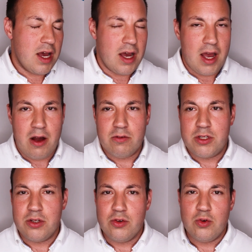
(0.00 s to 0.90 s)
how
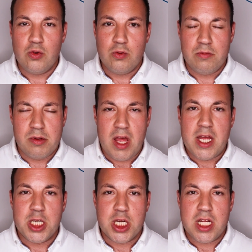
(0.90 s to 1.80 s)
to
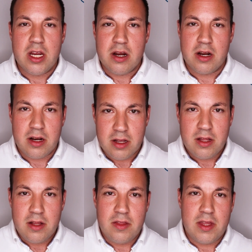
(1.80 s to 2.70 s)
engineer
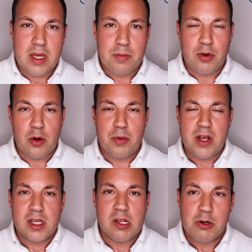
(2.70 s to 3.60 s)
the
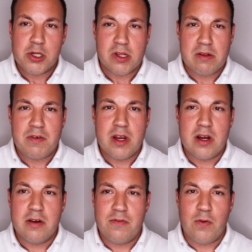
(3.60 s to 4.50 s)
appropriate social
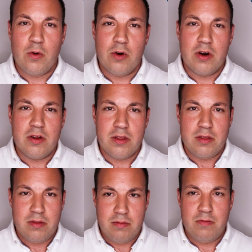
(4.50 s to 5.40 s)
sphere for
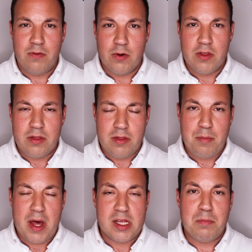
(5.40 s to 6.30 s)
the
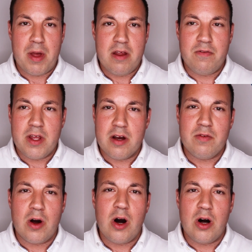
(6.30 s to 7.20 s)
best benefit
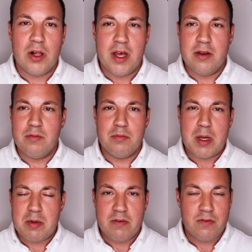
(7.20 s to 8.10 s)
of all, and
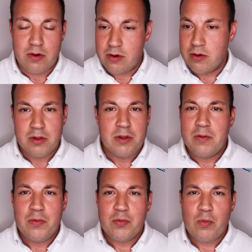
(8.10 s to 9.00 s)
maybe for
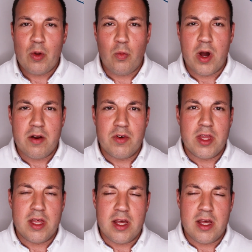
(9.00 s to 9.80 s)
whatever